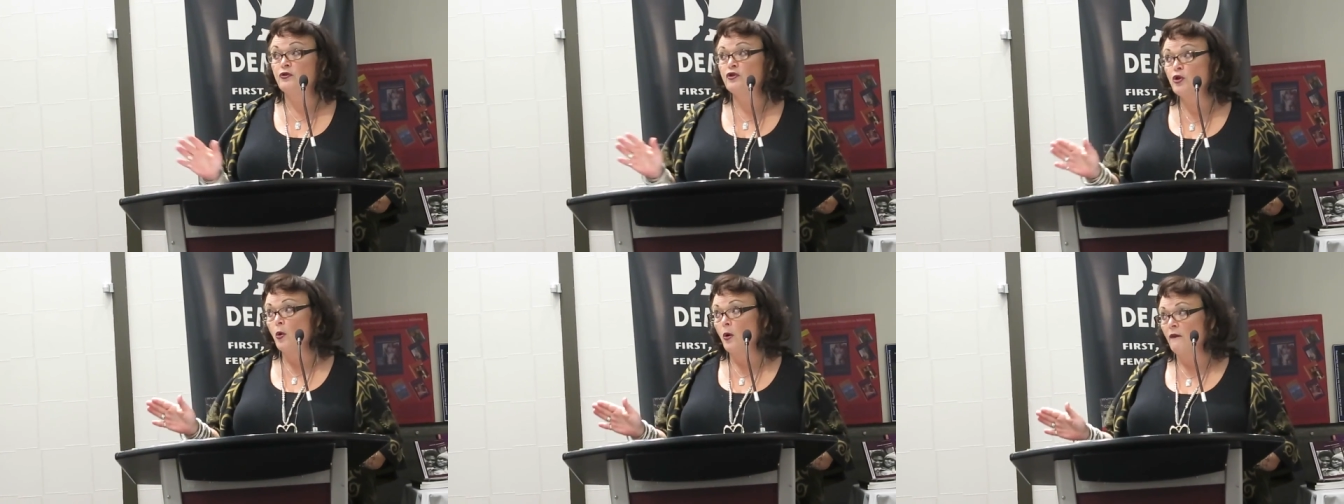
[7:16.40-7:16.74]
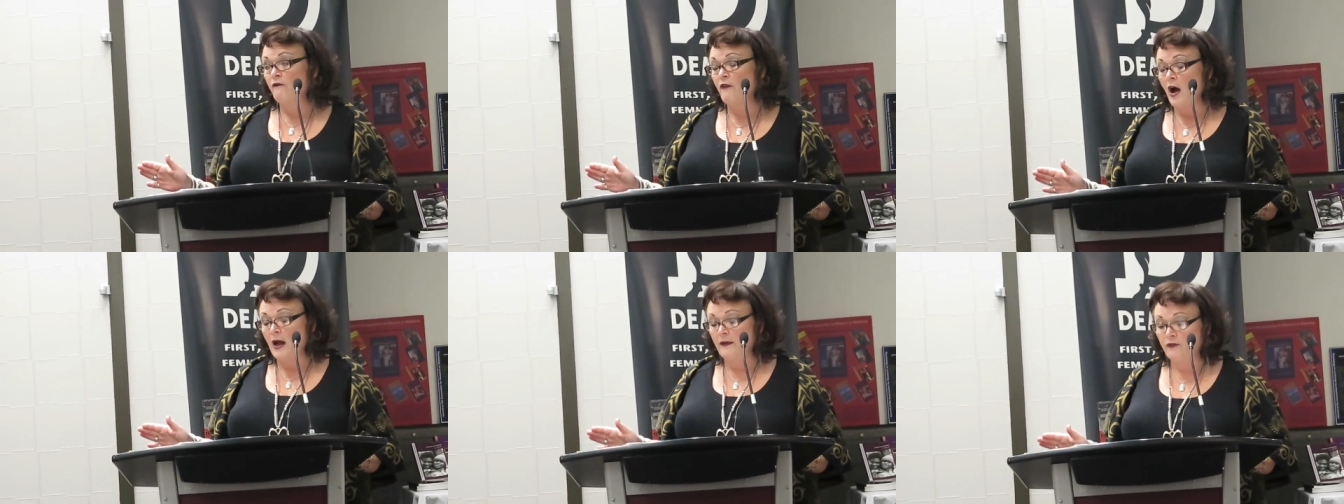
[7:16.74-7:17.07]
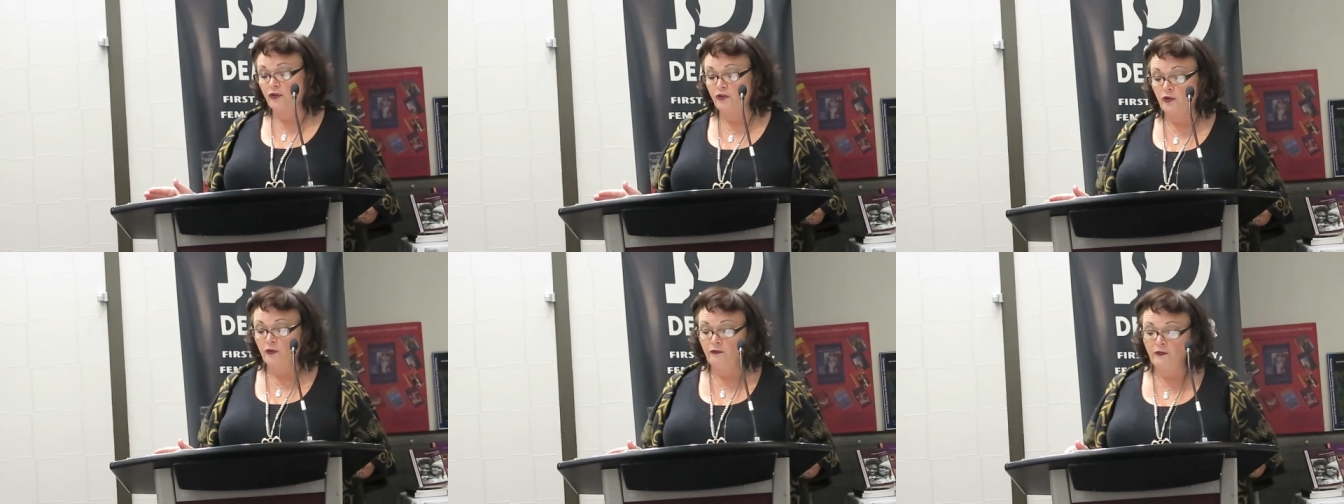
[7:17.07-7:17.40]
from 2005
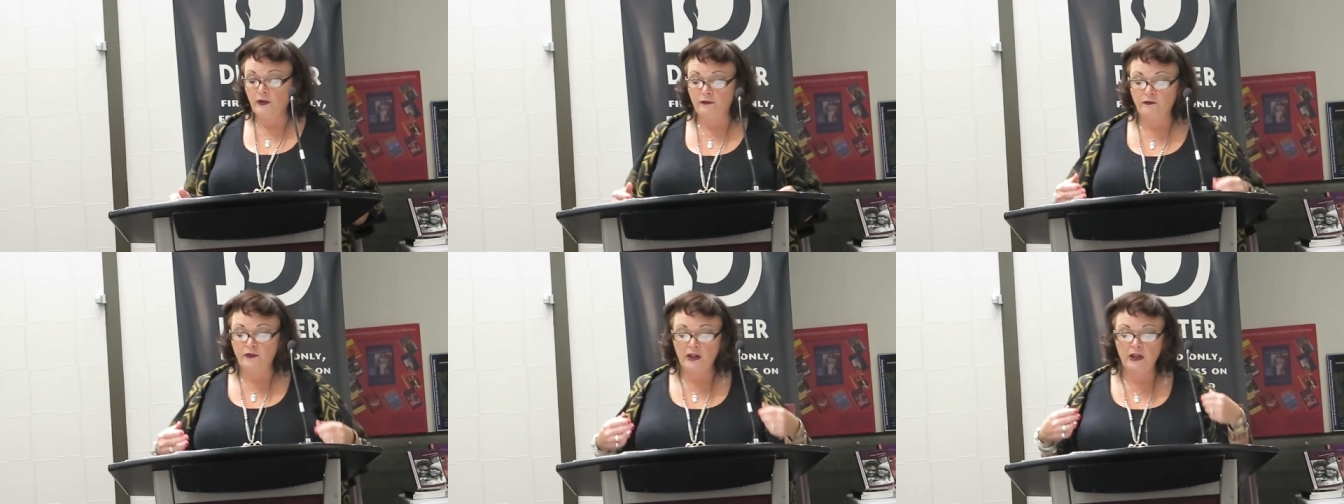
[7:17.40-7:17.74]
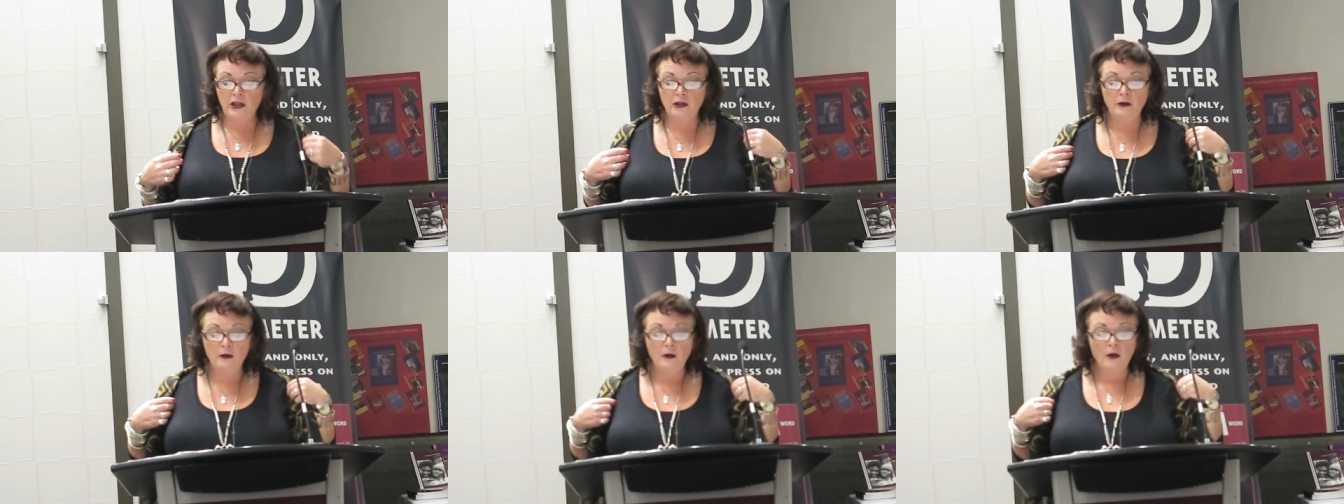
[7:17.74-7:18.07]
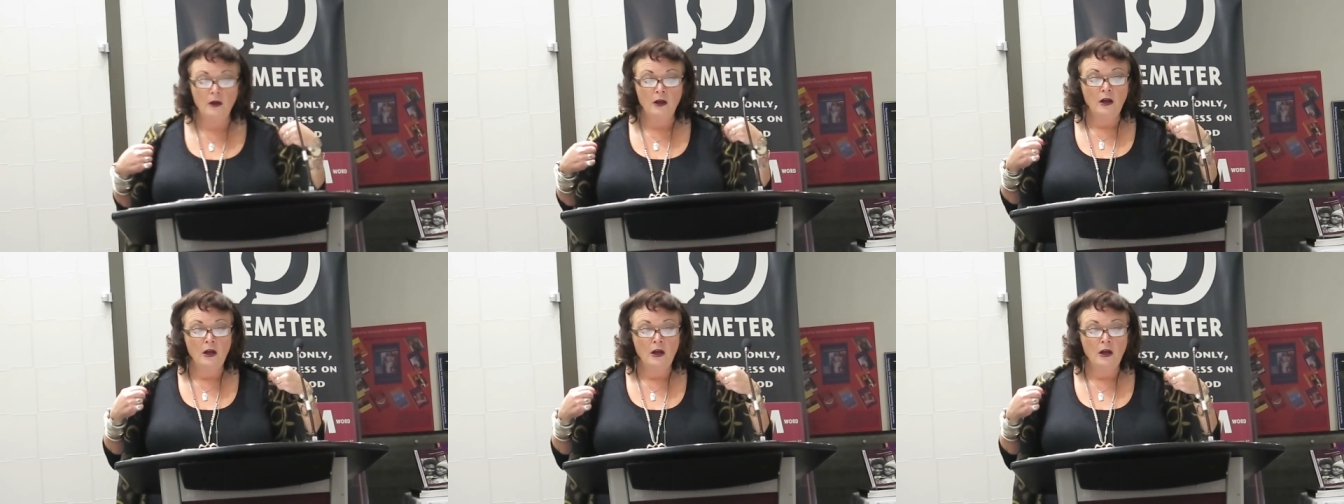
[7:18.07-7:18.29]
to 2015,